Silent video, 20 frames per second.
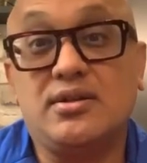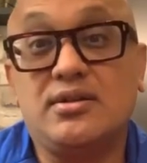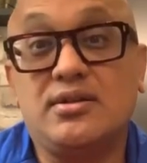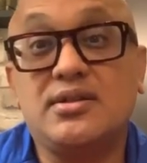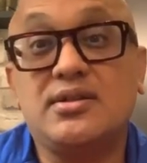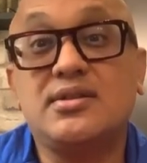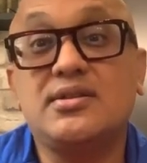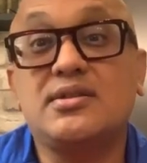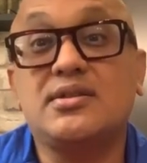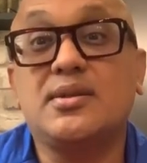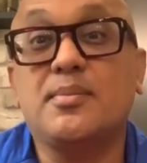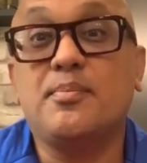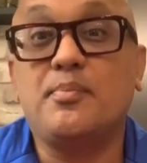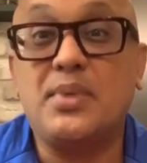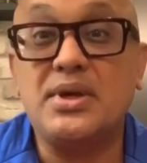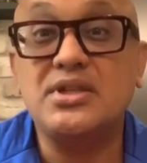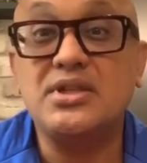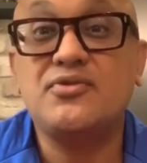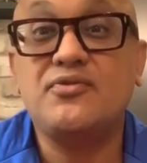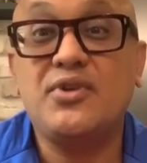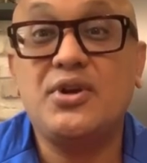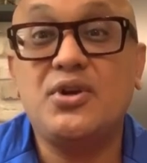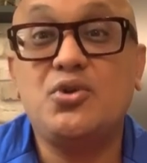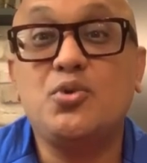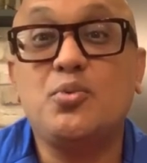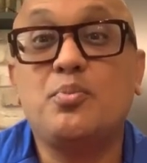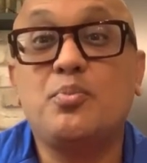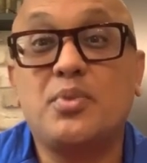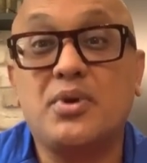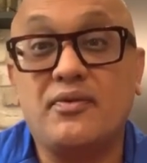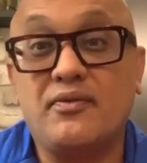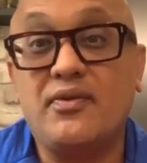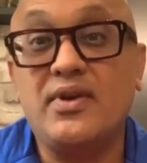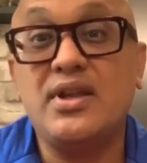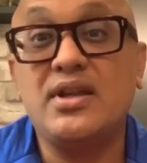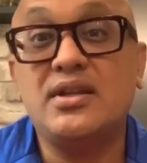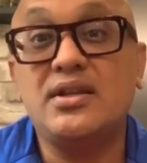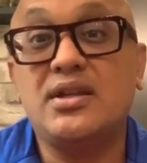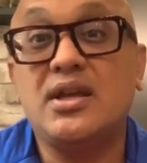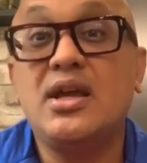This is the best way to
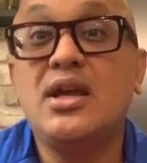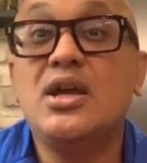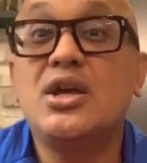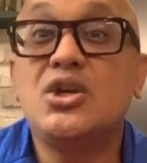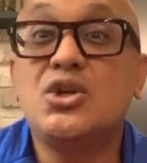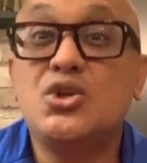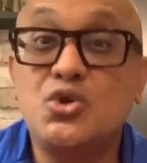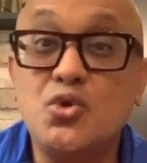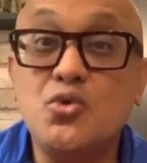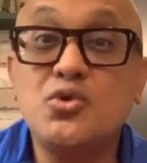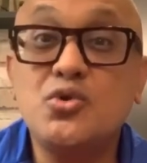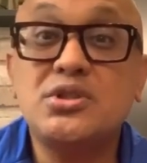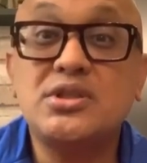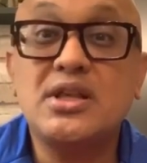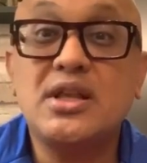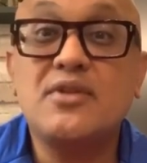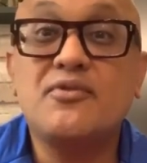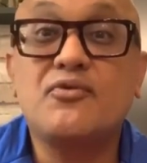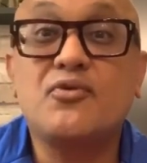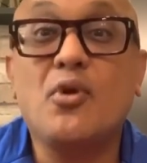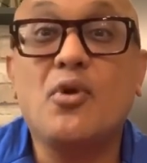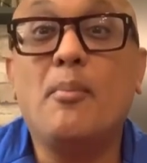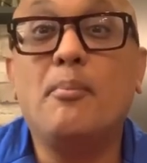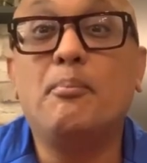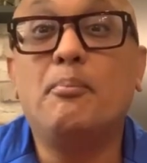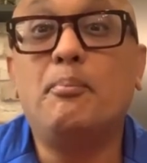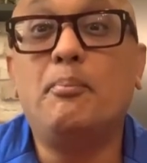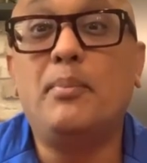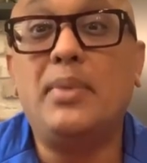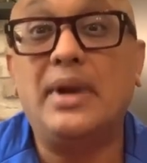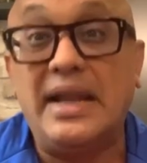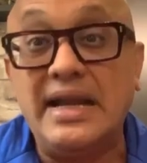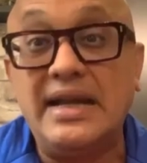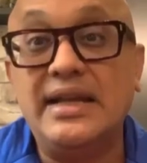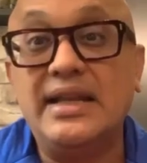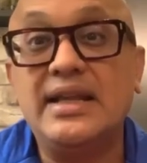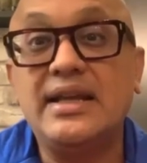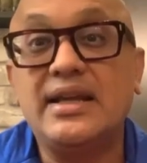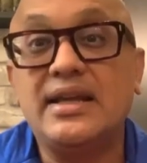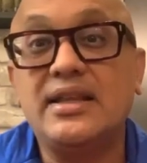prevent yourself from
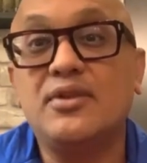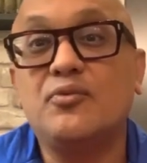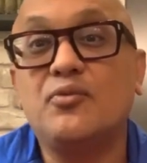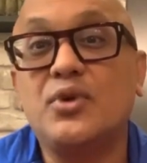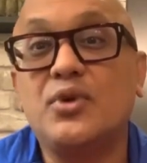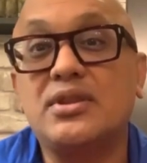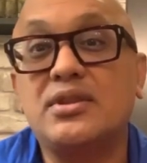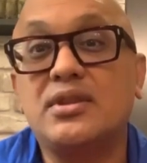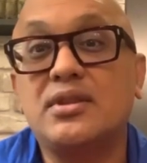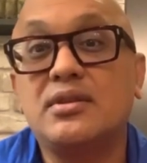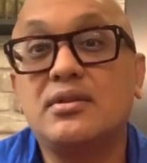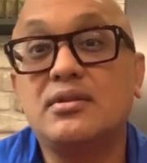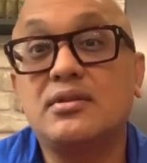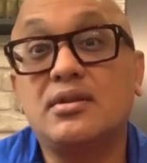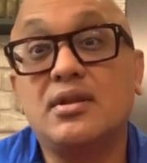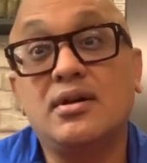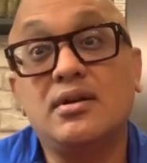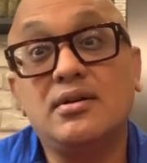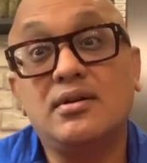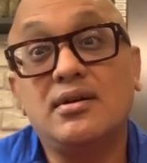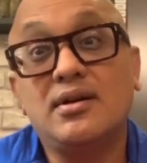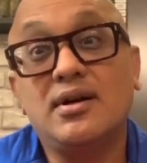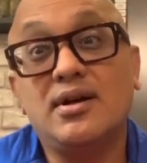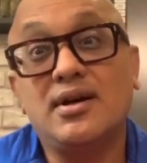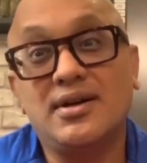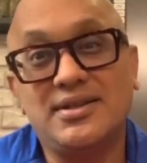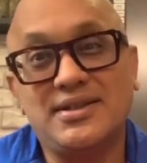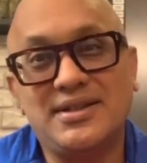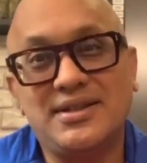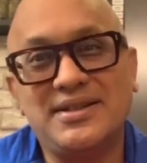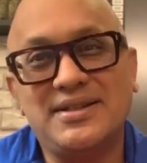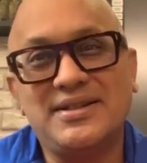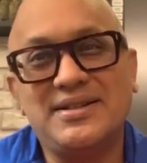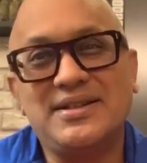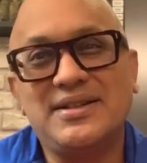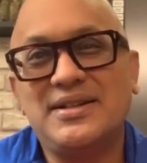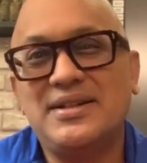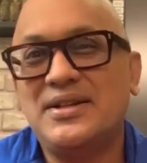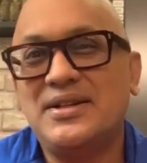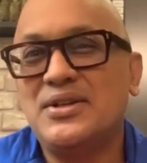blending in with the other
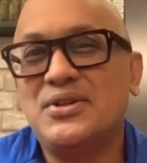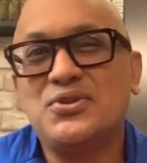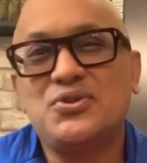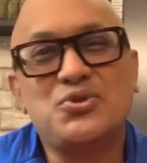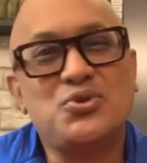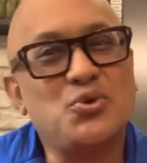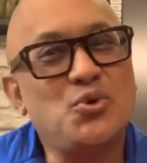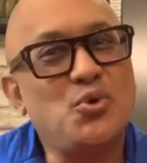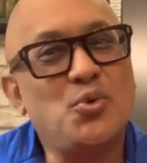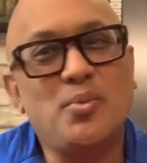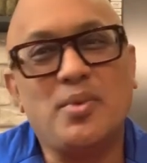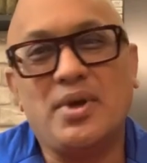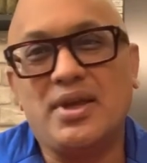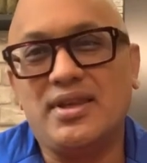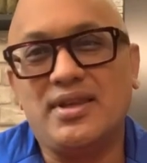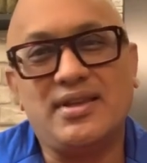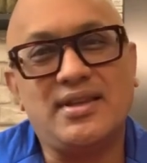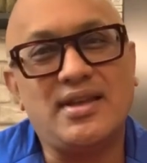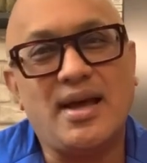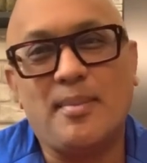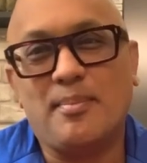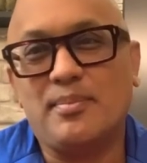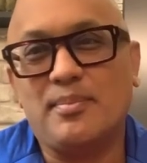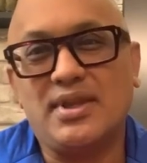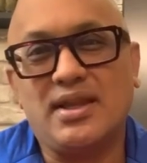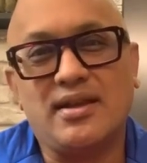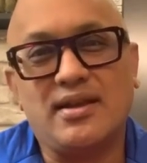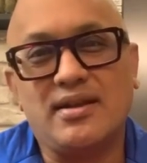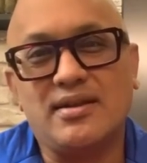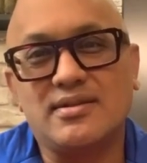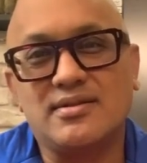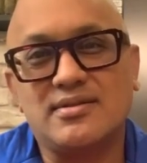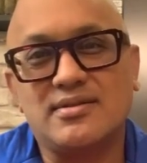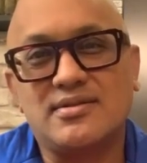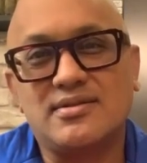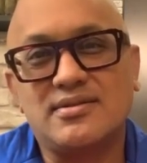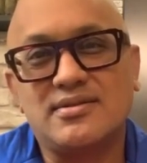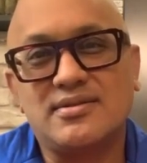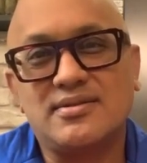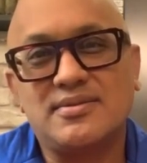so many
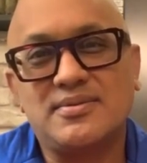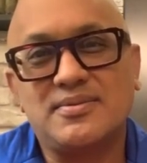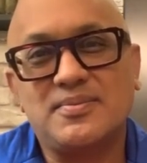applicants.